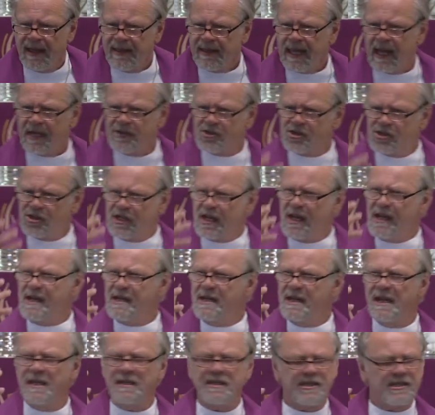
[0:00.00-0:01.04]
That she
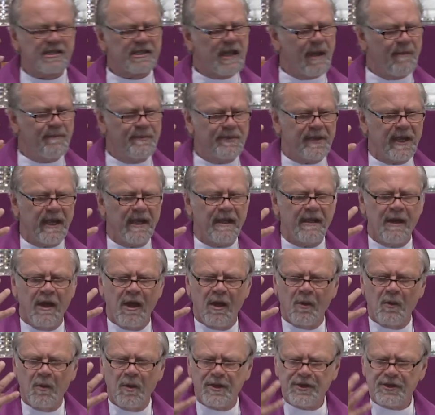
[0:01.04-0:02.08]
did something
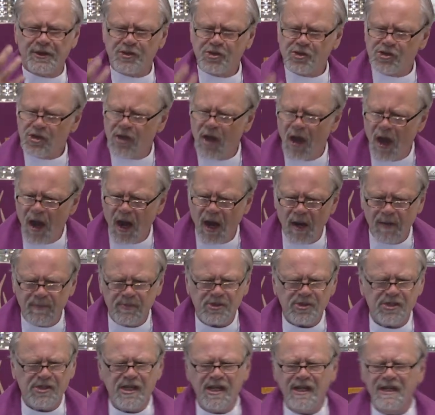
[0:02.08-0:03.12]
with charm.
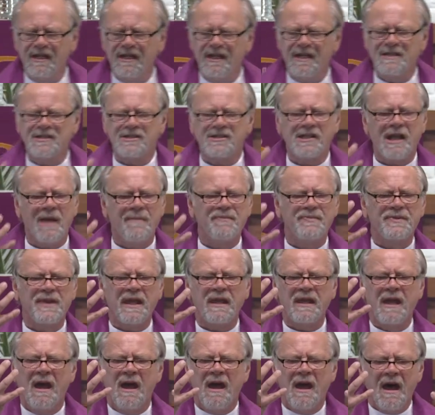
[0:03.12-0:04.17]
She did
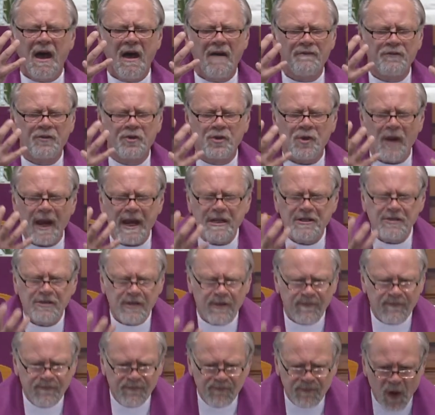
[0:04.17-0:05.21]
something of great
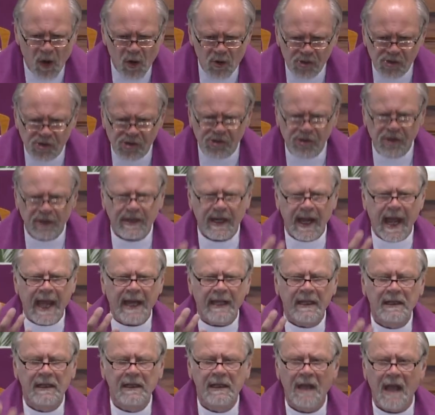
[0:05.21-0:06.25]
devotion
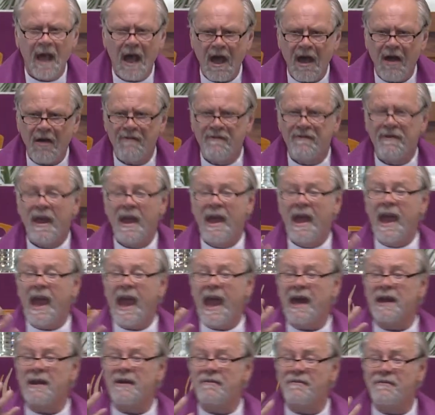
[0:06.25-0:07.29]
and love
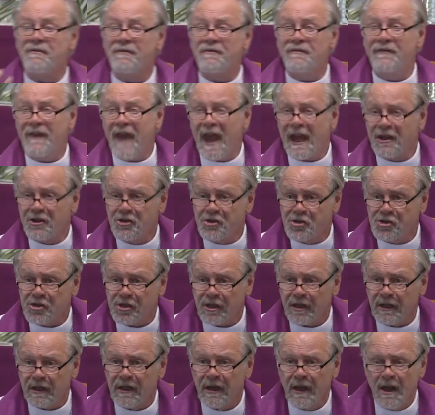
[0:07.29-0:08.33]
and
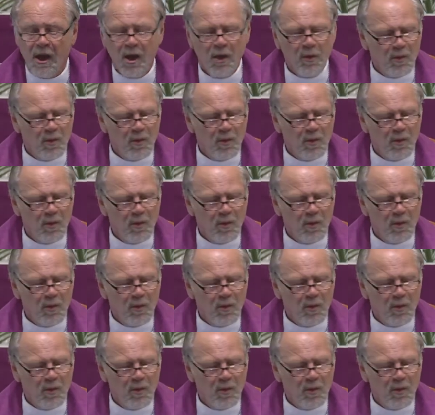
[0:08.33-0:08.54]
affection.